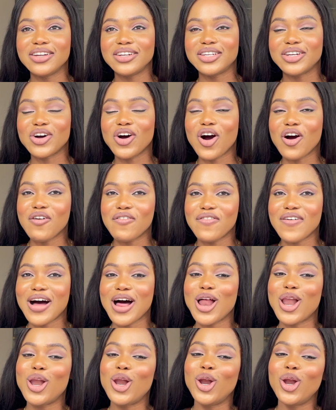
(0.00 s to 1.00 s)
They offer
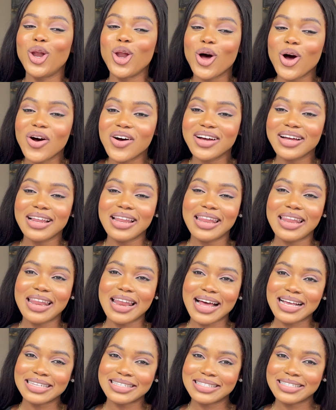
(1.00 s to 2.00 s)
long
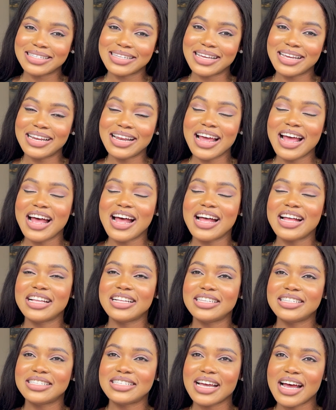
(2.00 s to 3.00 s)
lasting
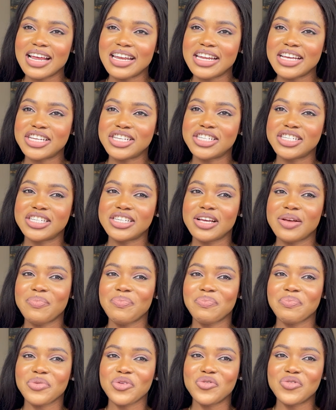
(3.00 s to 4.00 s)
tarnish
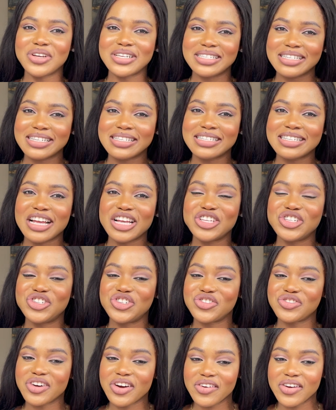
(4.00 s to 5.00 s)
resistant
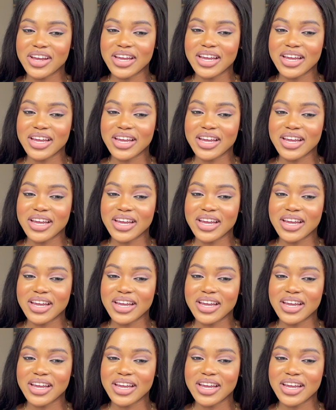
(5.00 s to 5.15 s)
jewelry.